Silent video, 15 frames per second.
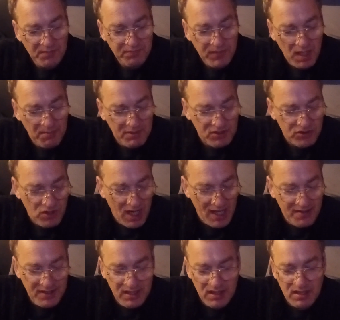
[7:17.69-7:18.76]
Now I'm gonna try
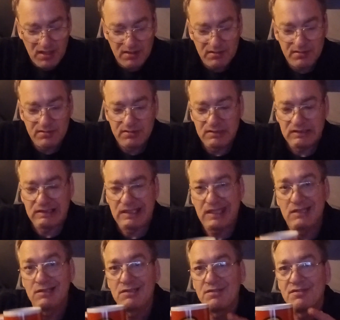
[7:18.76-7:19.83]
the get
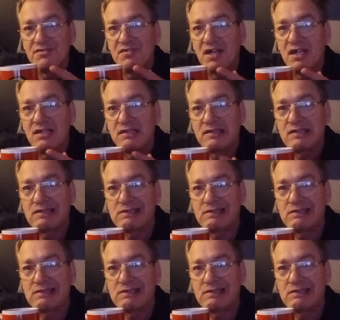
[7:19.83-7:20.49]
a little